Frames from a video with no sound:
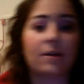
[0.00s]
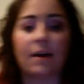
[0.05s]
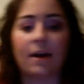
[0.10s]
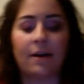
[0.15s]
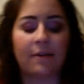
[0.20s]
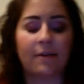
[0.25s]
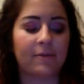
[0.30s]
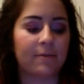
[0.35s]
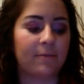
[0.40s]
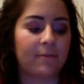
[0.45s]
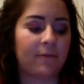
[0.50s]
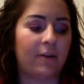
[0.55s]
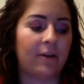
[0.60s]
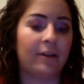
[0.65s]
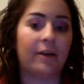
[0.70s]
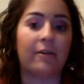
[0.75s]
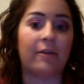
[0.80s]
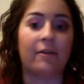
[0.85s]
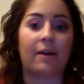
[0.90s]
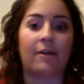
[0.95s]
to have some
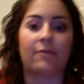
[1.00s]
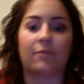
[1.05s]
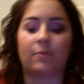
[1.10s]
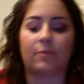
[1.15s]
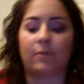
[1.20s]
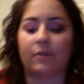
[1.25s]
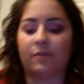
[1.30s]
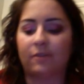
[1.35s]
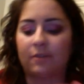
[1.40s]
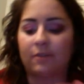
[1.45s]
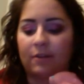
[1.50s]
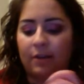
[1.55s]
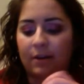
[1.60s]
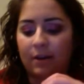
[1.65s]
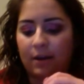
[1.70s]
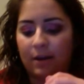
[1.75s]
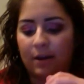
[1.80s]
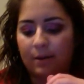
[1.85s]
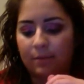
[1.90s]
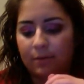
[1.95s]
fallout afterwards to clean
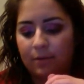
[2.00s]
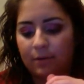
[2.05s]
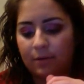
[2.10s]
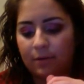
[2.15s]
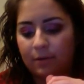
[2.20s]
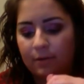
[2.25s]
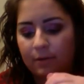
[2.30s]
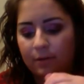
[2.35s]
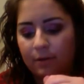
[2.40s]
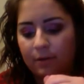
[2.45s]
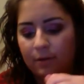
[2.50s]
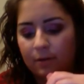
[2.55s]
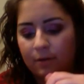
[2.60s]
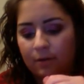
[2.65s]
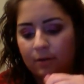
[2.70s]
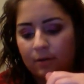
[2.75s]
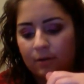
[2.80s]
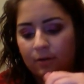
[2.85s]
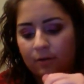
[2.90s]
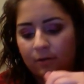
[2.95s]
up.
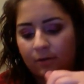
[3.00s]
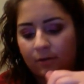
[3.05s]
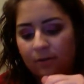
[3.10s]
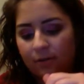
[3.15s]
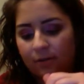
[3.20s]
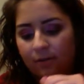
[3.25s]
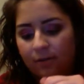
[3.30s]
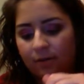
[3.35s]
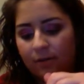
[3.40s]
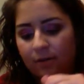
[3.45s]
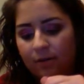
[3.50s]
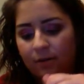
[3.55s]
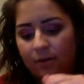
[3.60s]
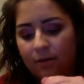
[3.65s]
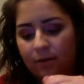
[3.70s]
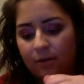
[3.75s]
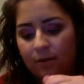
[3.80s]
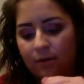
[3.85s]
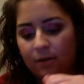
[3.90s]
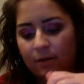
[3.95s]
Which is
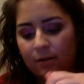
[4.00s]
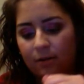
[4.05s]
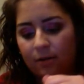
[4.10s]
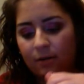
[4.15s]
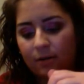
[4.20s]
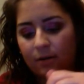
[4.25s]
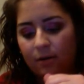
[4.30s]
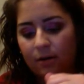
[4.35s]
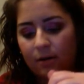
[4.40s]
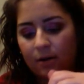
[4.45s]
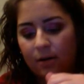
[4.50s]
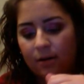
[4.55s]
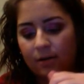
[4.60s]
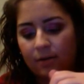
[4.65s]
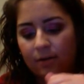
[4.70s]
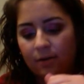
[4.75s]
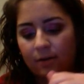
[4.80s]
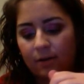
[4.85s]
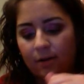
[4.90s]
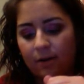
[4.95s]
not
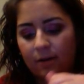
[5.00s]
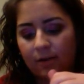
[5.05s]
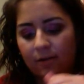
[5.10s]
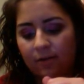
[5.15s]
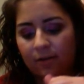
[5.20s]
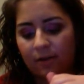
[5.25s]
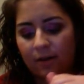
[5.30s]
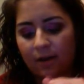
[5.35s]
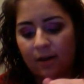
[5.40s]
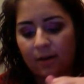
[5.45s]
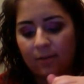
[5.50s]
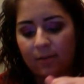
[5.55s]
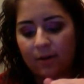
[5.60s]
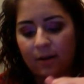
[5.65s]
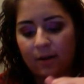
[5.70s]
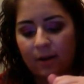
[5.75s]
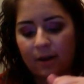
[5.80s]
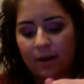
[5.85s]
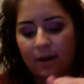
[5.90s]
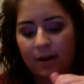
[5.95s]
the greatest thing,
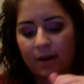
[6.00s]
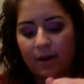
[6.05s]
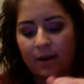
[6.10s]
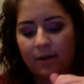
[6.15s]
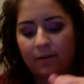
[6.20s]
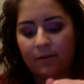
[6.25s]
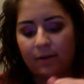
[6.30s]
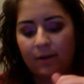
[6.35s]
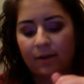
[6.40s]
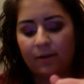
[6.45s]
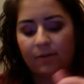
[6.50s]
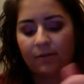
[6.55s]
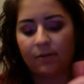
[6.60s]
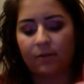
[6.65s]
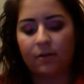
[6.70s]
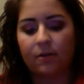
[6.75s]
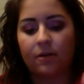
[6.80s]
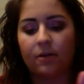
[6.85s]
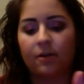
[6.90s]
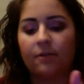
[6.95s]
but hey, if it gives you
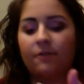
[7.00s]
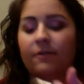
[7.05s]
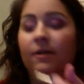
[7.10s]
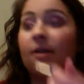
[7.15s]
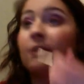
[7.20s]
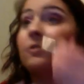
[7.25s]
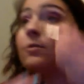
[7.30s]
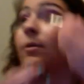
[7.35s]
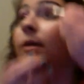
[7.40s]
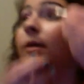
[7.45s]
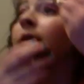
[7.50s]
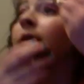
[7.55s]
a good effect, why